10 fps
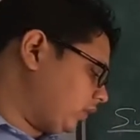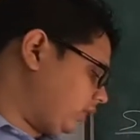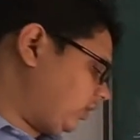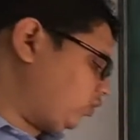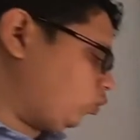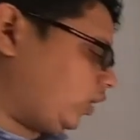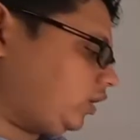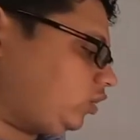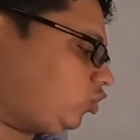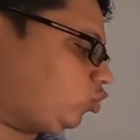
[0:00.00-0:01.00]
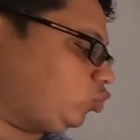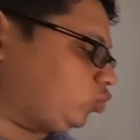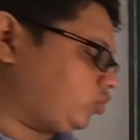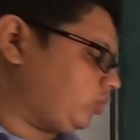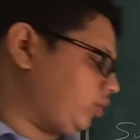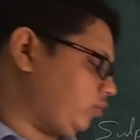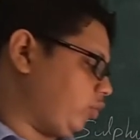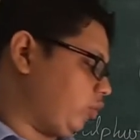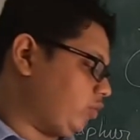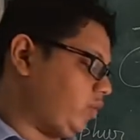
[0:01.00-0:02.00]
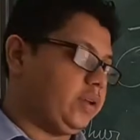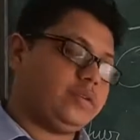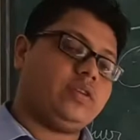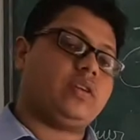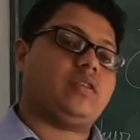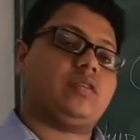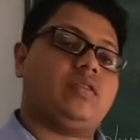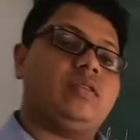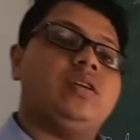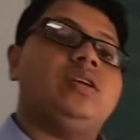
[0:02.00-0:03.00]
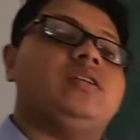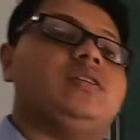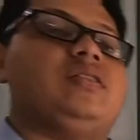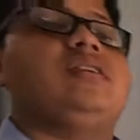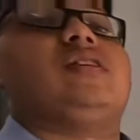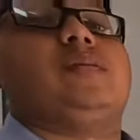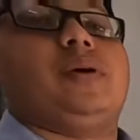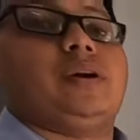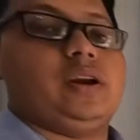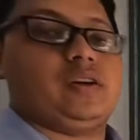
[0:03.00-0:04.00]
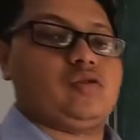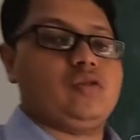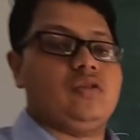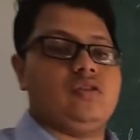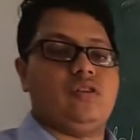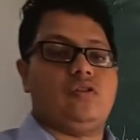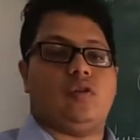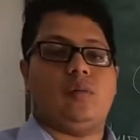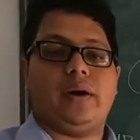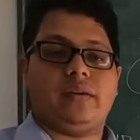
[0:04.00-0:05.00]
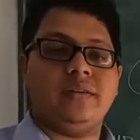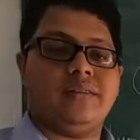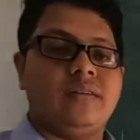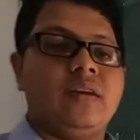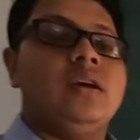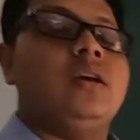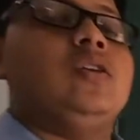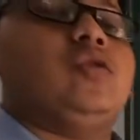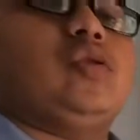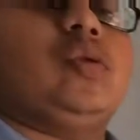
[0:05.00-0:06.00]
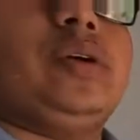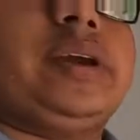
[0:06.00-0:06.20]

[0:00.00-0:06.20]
there is 1, 2, 3, 4, 5, 6 unpaired electrons in 6 orbitals. So we